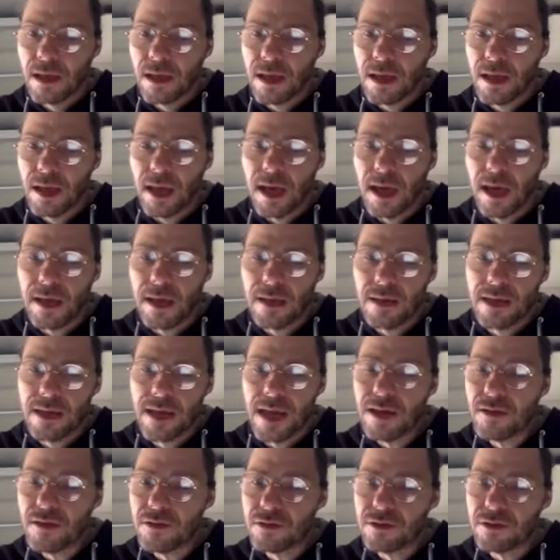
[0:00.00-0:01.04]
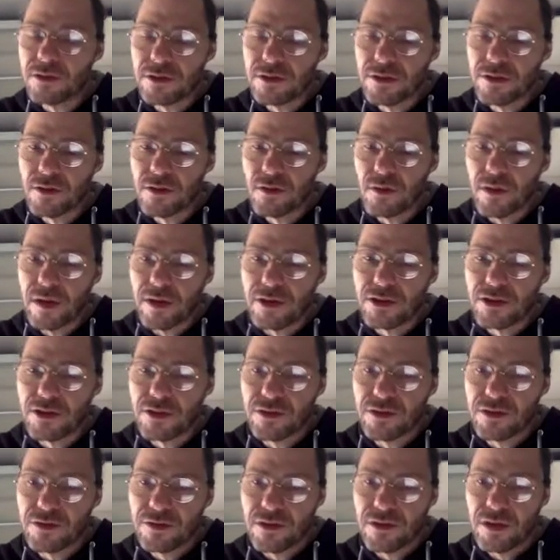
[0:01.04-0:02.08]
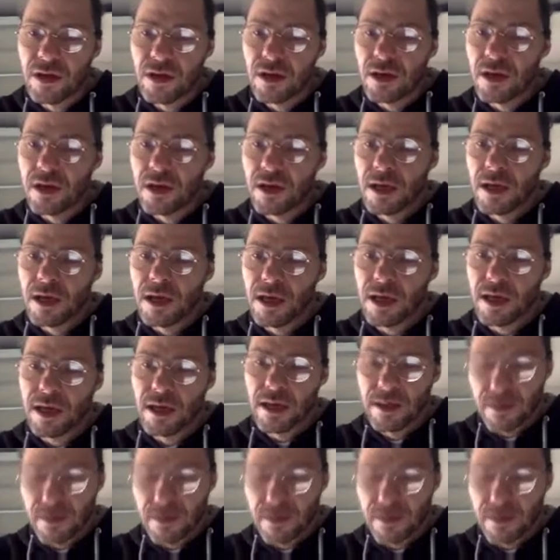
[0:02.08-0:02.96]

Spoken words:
And the answer to this question is